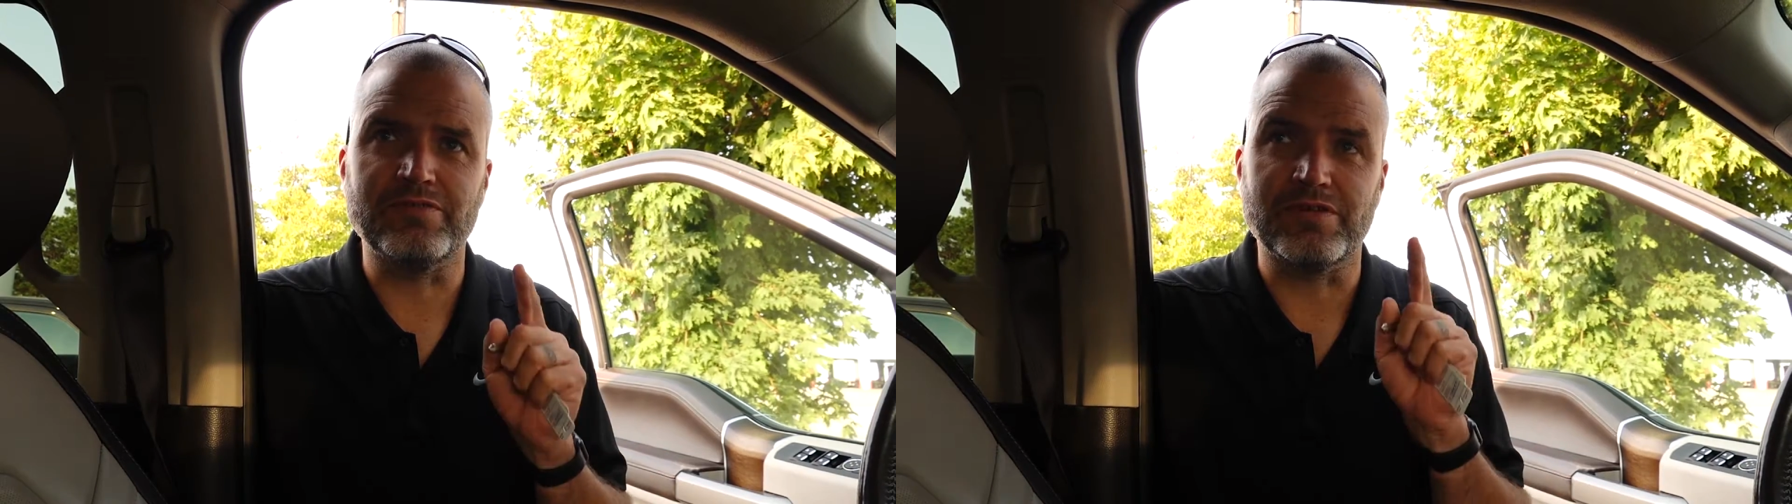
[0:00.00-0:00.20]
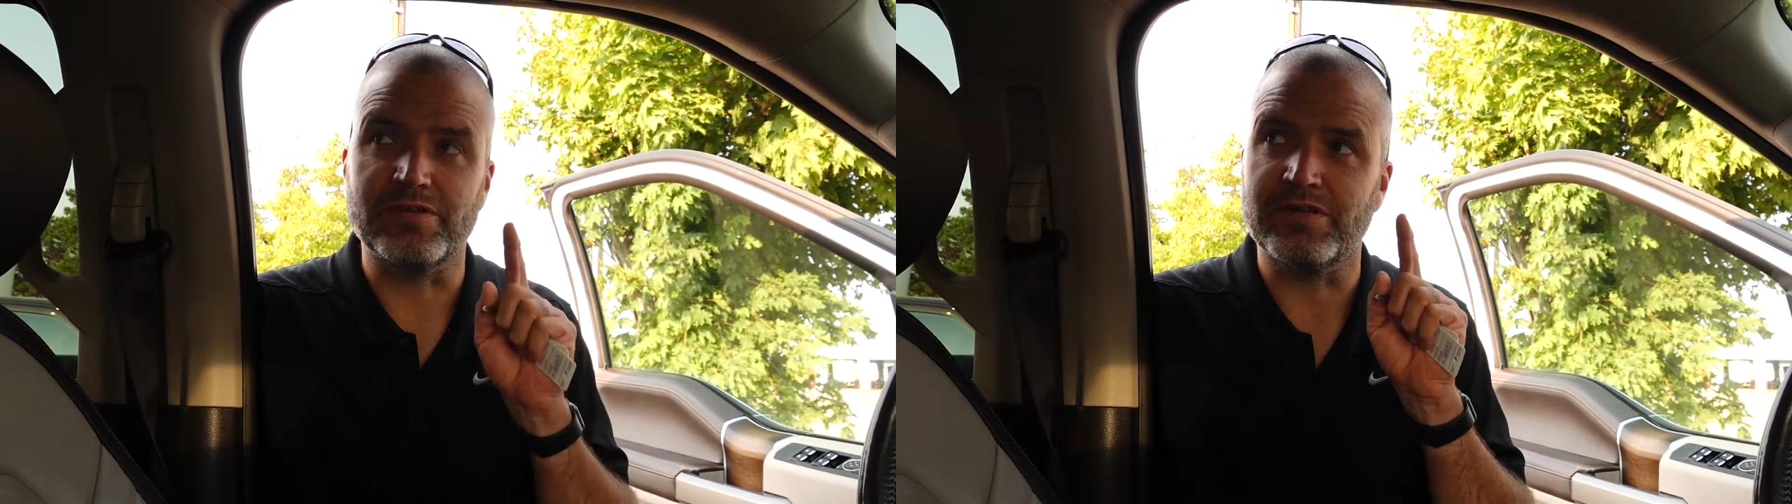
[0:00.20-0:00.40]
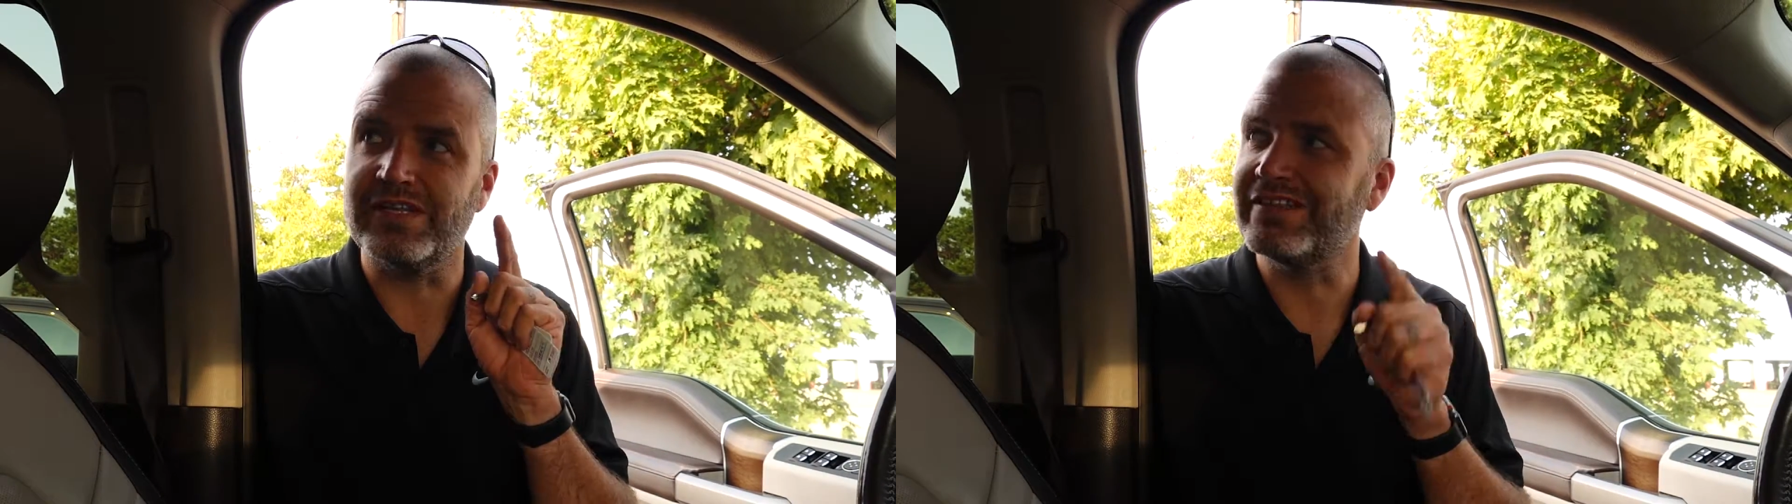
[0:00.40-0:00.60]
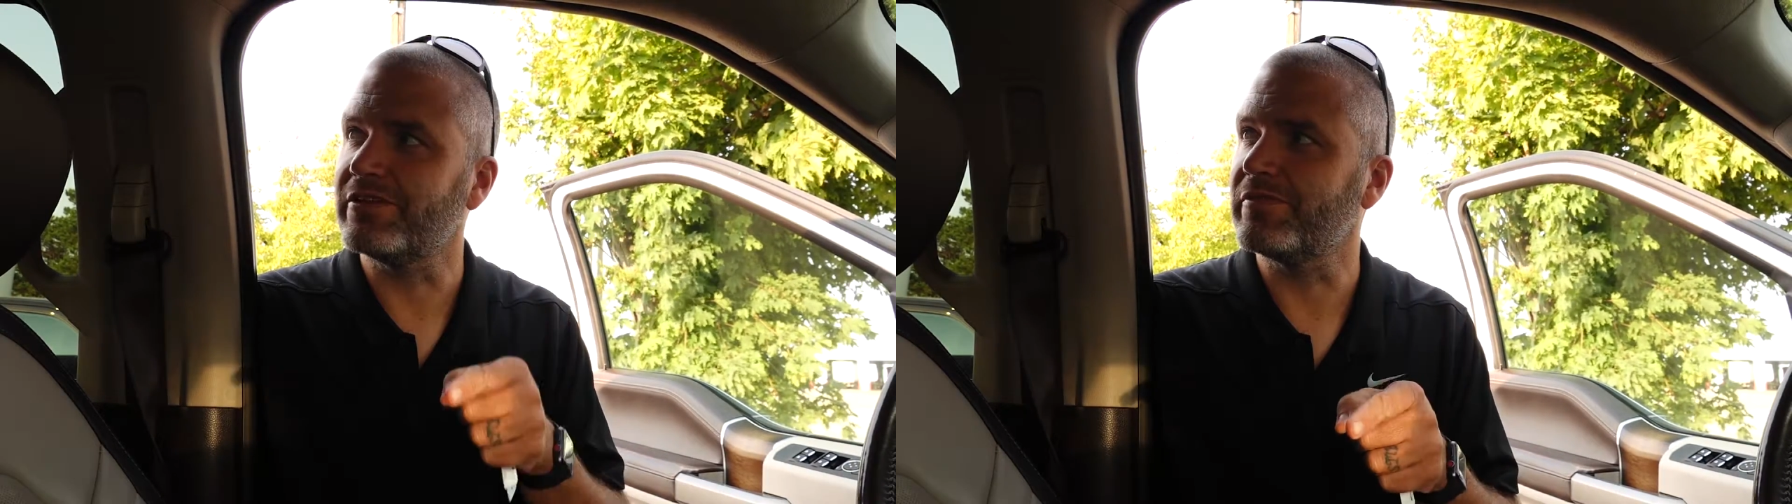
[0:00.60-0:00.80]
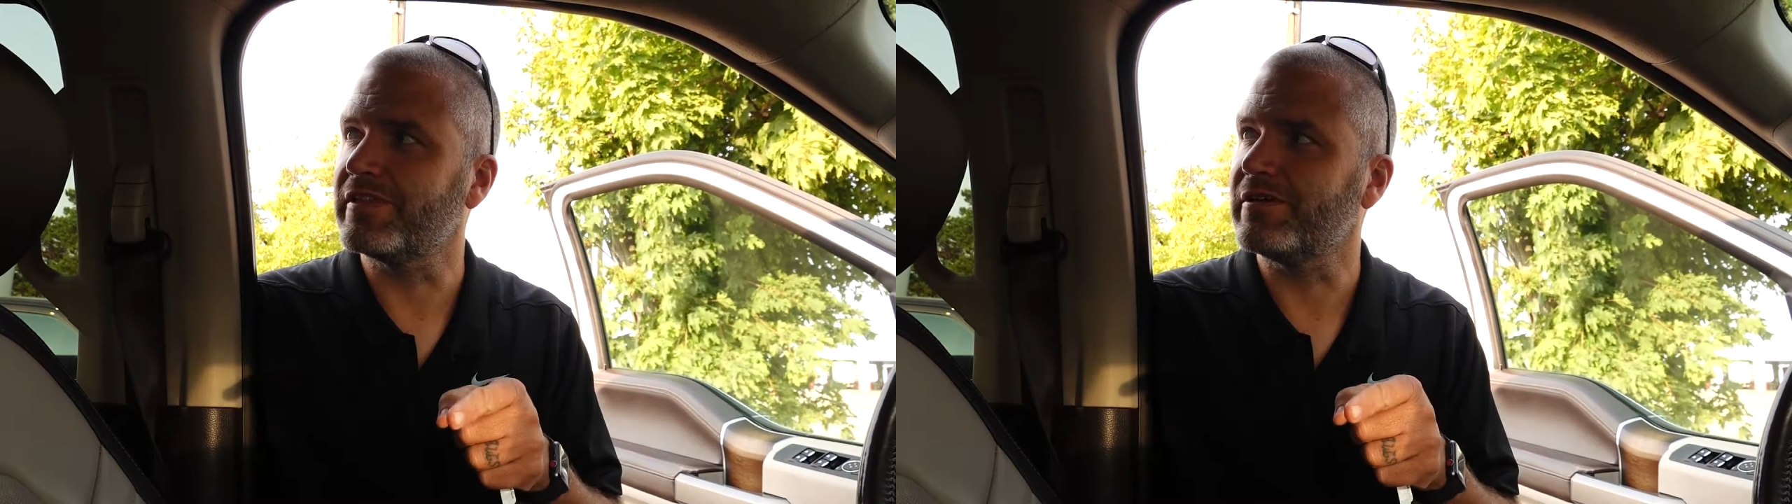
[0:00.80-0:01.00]
They're gonna get
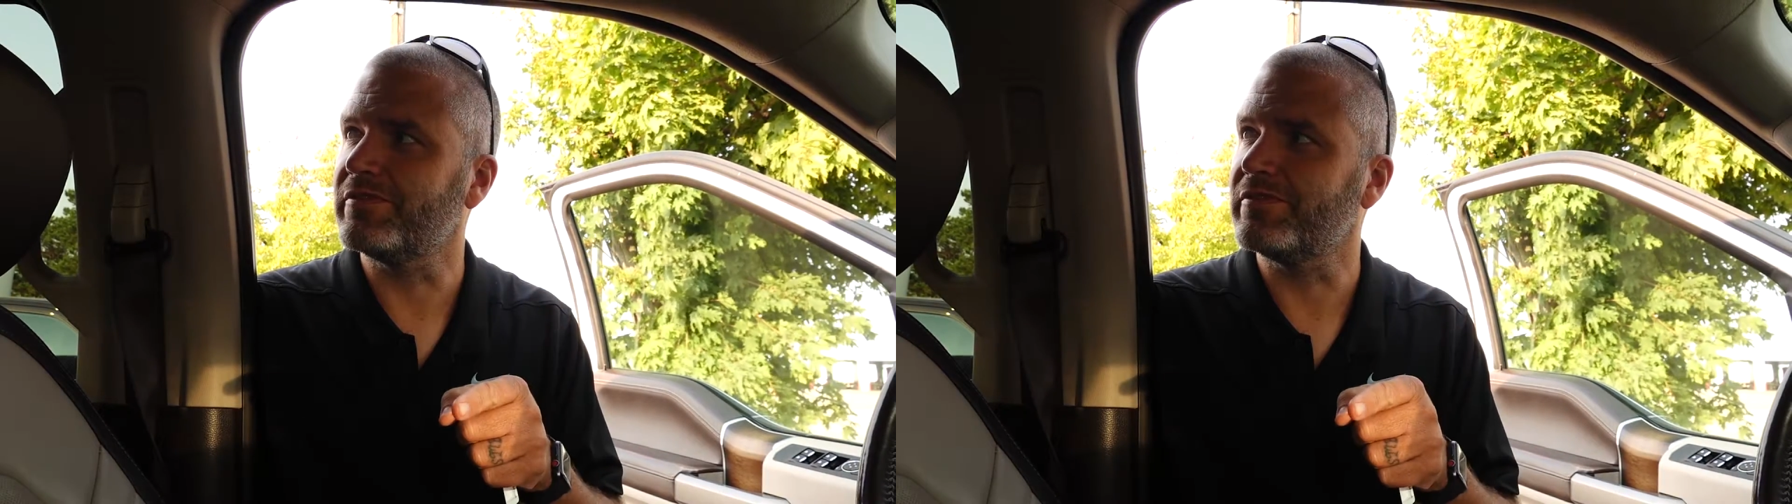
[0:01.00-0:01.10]
done with that